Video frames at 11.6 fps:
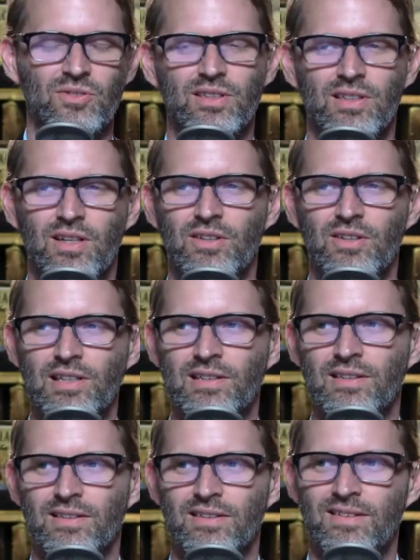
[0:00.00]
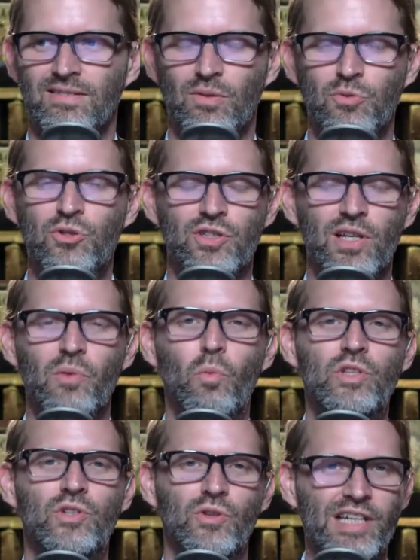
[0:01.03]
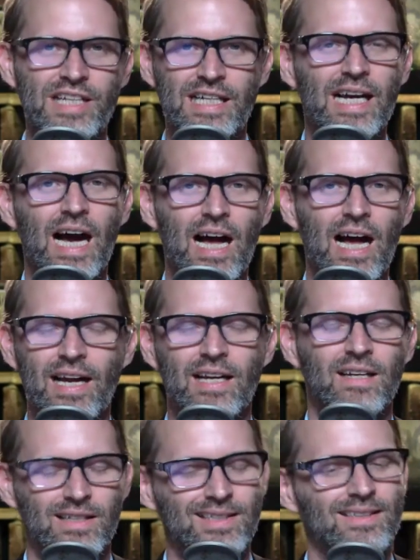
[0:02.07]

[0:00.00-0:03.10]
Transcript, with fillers: okay. It was just a wizardy guy. Yeah.